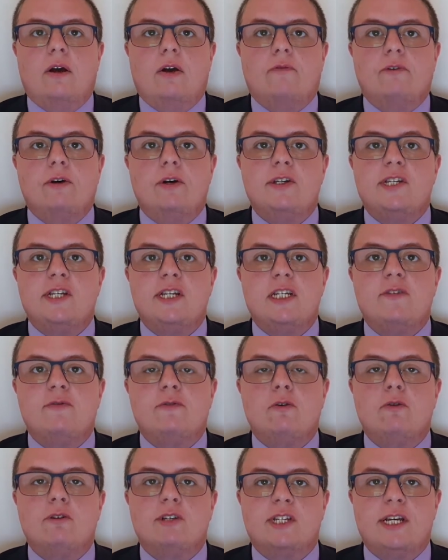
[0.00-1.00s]
Verses
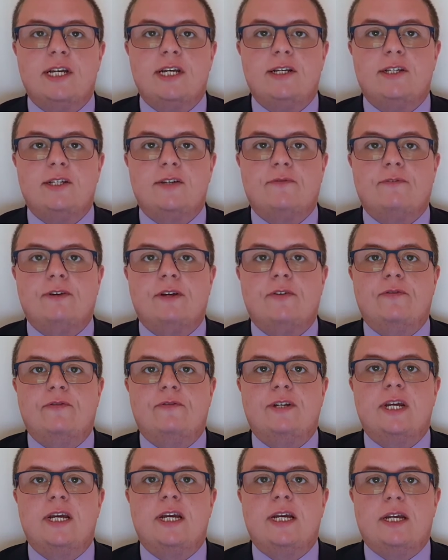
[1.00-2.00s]
fourteen to
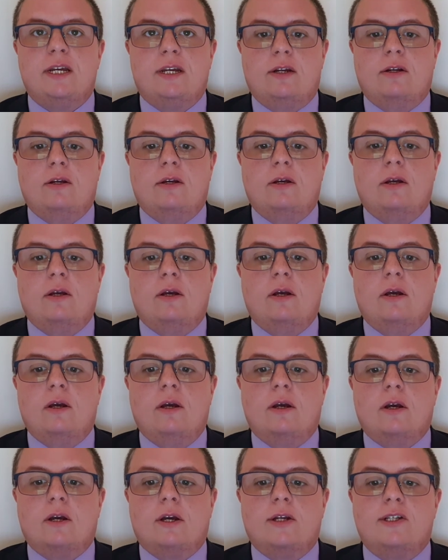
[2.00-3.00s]
fifteen
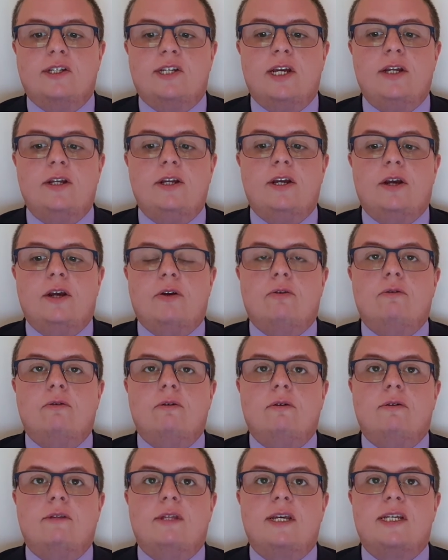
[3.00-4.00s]
continue
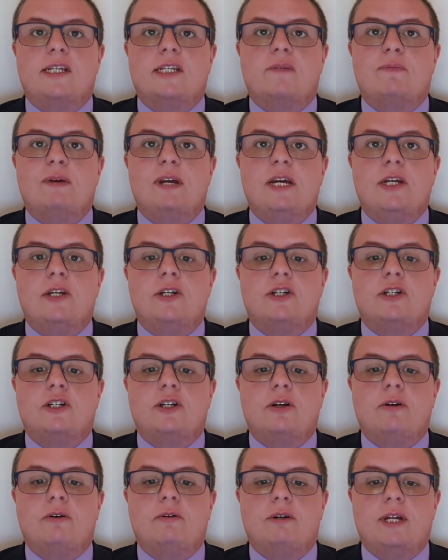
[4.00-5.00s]
this speech
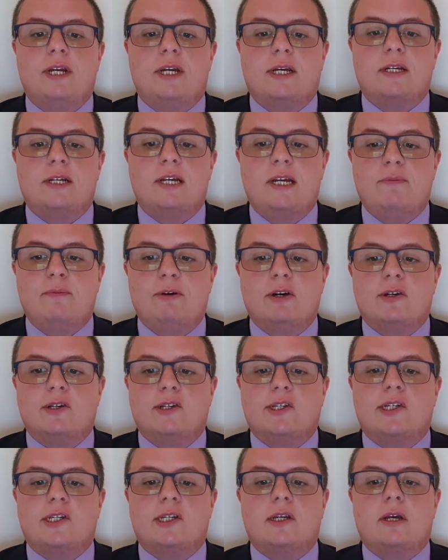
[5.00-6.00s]
to
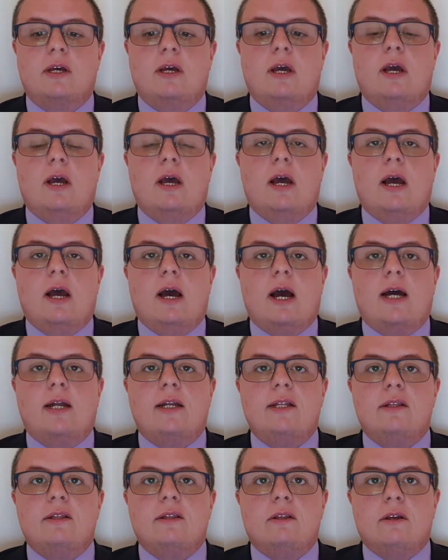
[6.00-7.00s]
Nicodemus
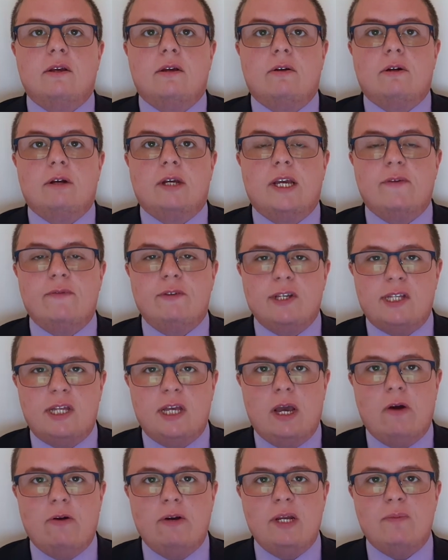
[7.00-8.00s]
and give us
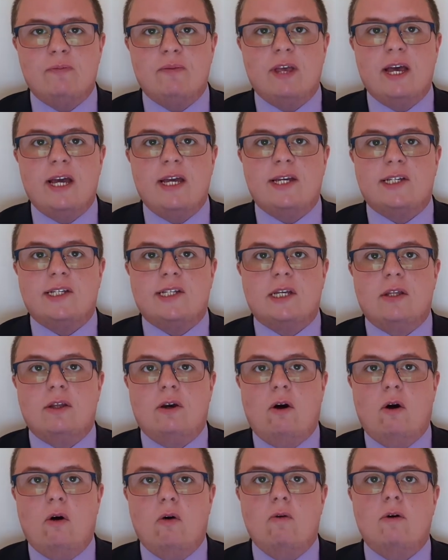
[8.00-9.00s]
the only place in the
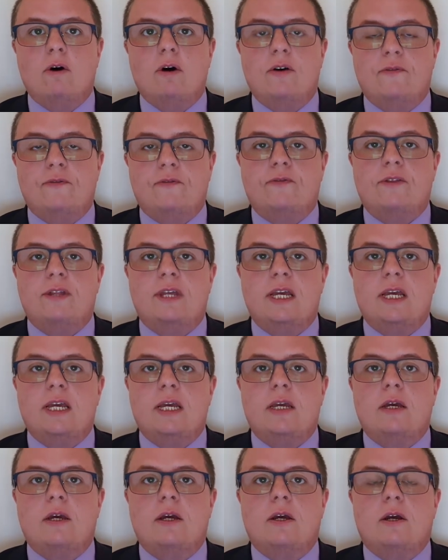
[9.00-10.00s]
whole of
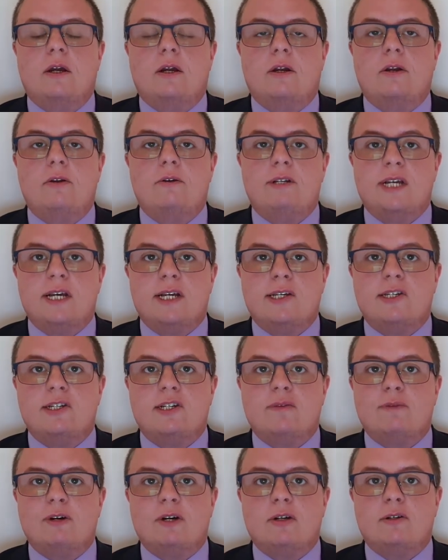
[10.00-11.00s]
the New
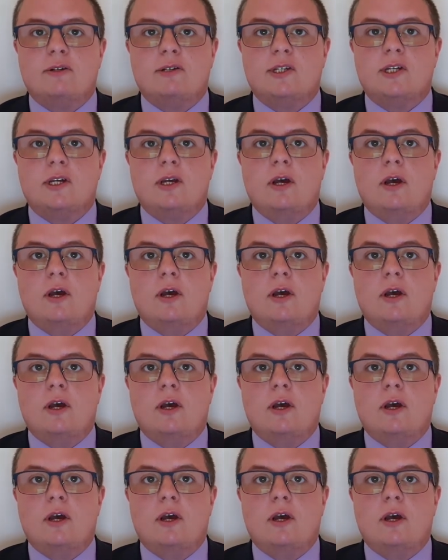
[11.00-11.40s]
Testament